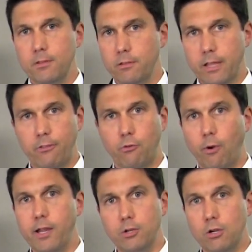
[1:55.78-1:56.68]
That's
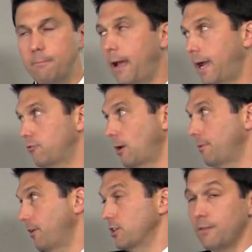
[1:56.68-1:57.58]
great. You can package up a
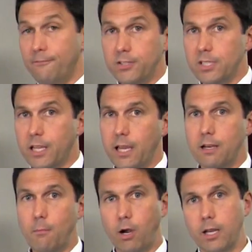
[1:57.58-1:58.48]
very sophisticated
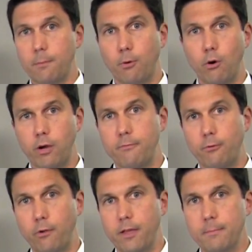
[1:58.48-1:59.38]
marketing program
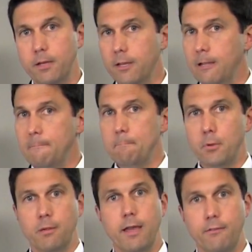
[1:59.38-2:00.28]
for them. But
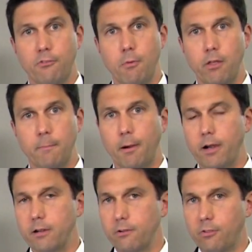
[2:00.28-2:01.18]
you may have smaller
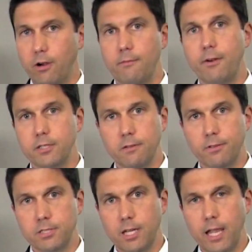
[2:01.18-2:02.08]
partners that aren't very
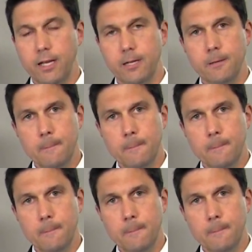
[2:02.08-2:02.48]
sophisticated,